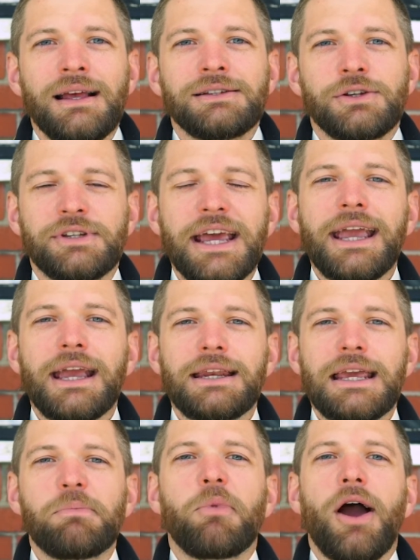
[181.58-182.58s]
So taking a
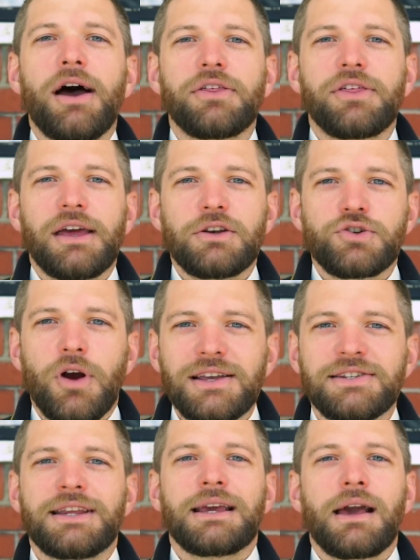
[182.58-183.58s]
deep breath and
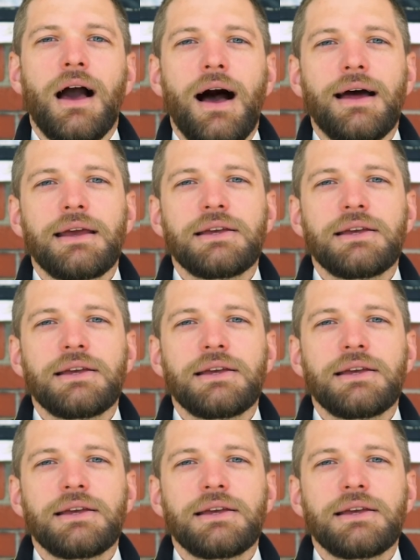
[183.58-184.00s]
trusting God